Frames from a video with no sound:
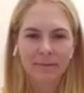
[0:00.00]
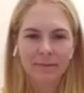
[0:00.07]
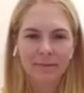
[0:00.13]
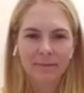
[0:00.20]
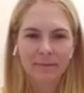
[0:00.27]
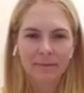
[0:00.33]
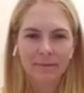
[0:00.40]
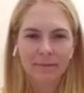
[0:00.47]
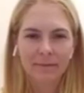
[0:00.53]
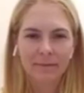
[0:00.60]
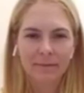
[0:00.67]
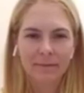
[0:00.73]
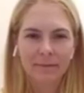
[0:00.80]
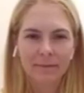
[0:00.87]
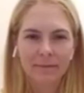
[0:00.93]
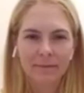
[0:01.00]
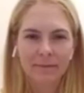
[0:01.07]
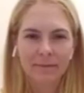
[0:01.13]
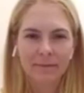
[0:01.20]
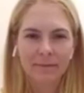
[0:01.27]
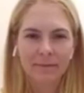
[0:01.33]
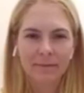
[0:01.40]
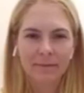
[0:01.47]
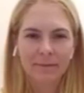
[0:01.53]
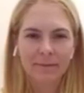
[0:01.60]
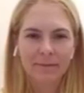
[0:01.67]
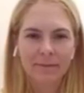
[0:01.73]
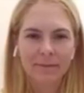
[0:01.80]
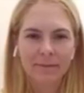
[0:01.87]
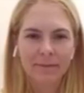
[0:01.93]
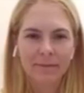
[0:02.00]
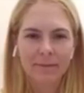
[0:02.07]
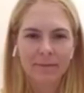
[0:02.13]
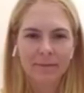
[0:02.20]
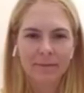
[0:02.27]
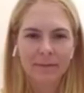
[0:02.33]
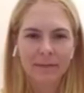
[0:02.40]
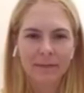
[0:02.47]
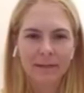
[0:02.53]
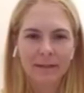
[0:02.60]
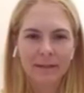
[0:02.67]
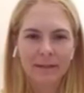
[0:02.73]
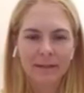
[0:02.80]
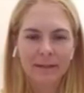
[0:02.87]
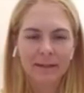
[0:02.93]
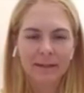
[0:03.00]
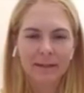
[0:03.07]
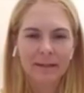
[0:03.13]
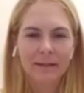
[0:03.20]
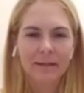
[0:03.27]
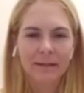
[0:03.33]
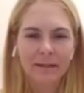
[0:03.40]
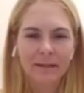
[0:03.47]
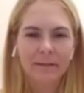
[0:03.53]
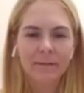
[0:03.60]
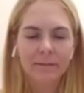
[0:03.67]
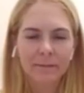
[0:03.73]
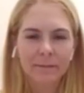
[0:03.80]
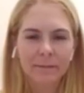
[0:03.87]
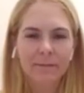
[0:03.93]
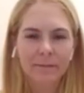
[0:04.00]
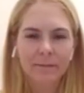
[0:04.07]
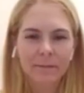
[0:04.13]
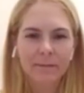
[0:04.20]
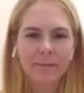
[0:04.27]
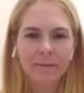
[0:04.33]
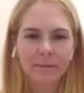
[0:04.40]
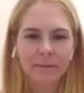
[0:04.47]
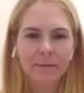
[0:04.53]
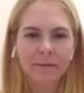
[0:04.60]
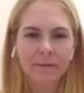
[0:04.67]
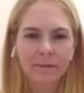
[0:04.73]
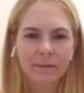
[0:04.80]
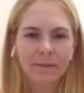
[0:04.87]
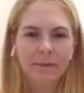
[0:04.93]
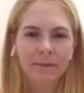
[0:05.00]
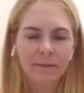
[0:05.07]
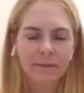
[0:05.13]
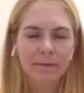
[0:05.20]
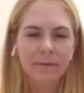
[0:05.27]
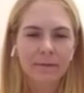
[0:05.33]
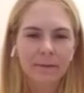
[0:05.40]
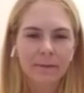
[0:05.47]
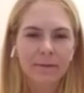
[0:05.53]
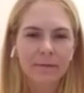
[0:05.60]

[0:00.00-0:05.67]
This person isn't speaking.